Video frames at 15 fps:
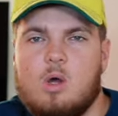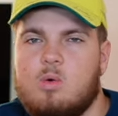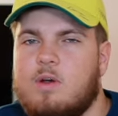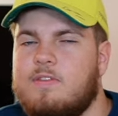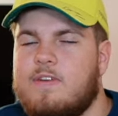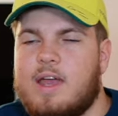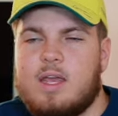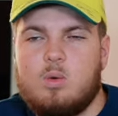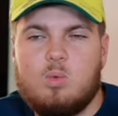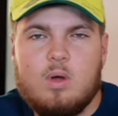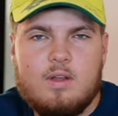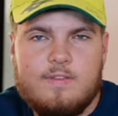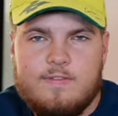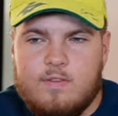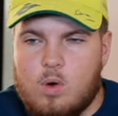with a
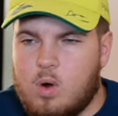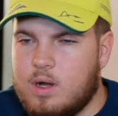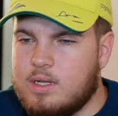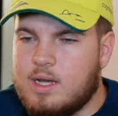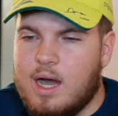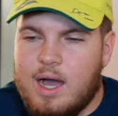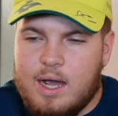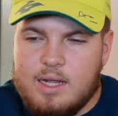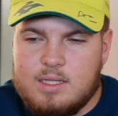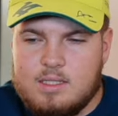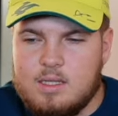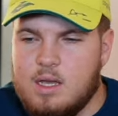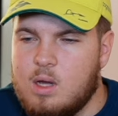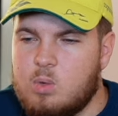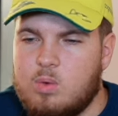width or height,
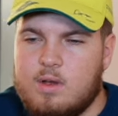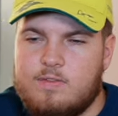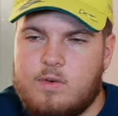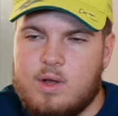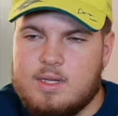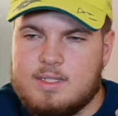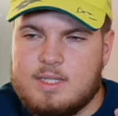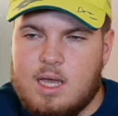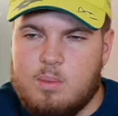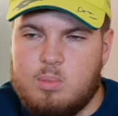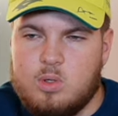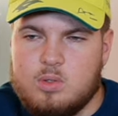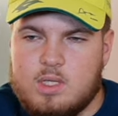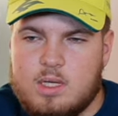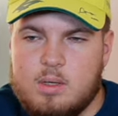with for
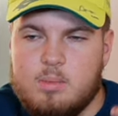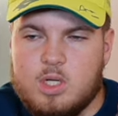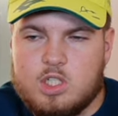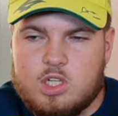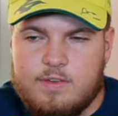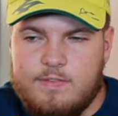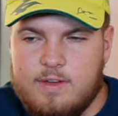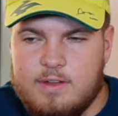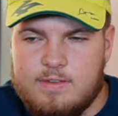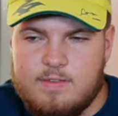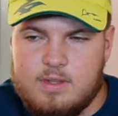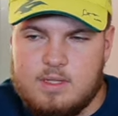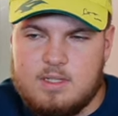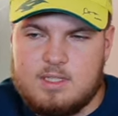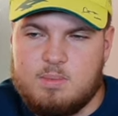example the image fit.
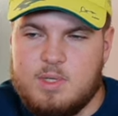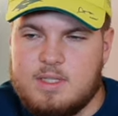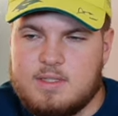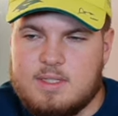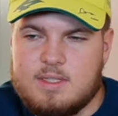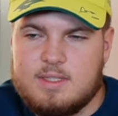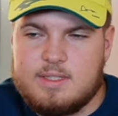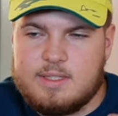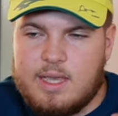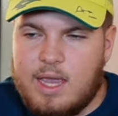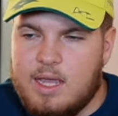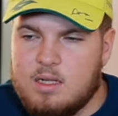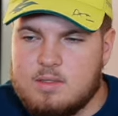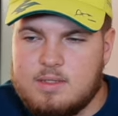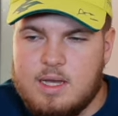This means
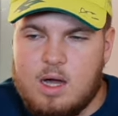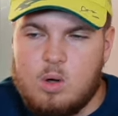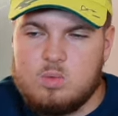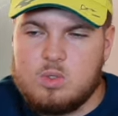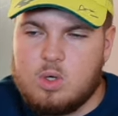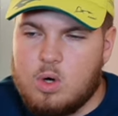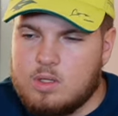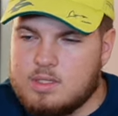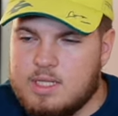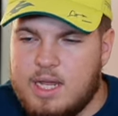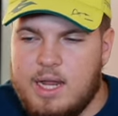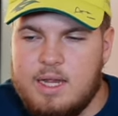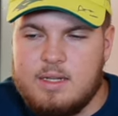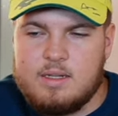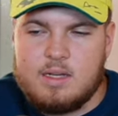scale down,
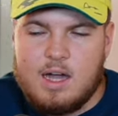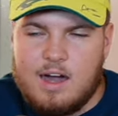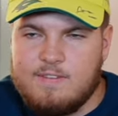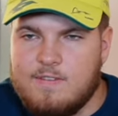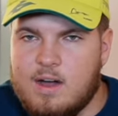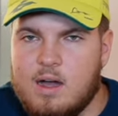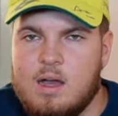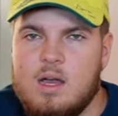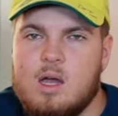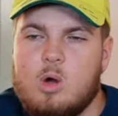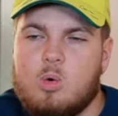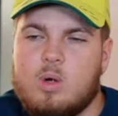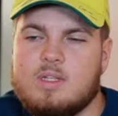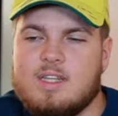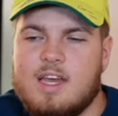contain, cover,
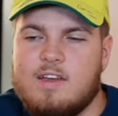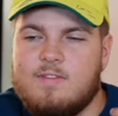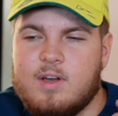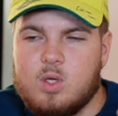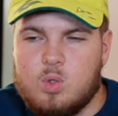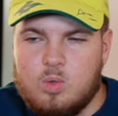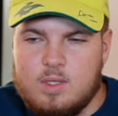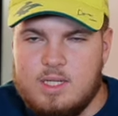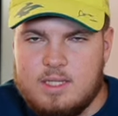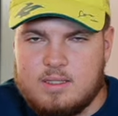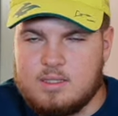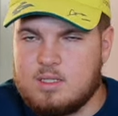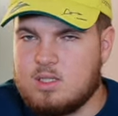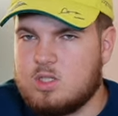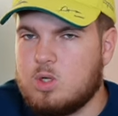whatever you
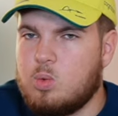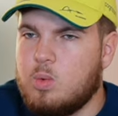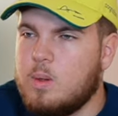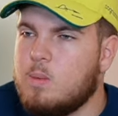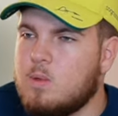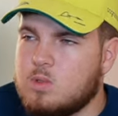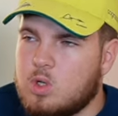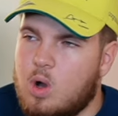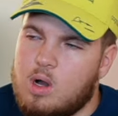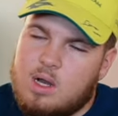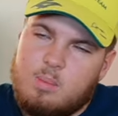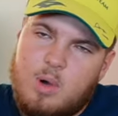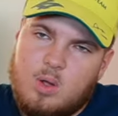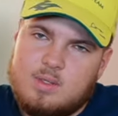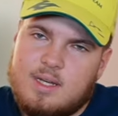need. So we will talk
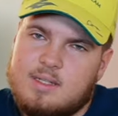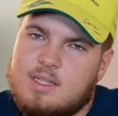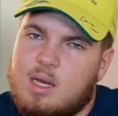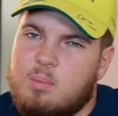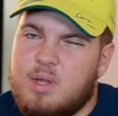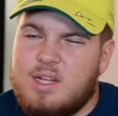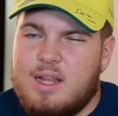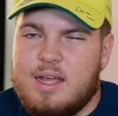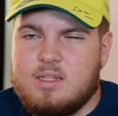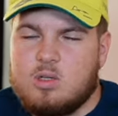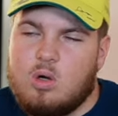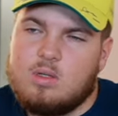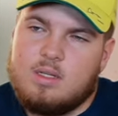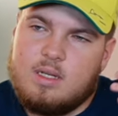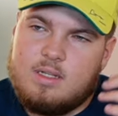about that a bit later
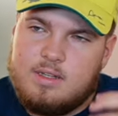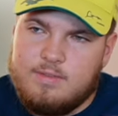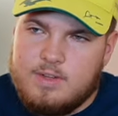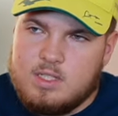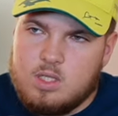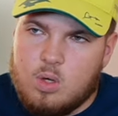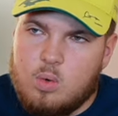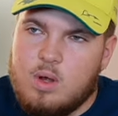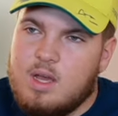on in the video.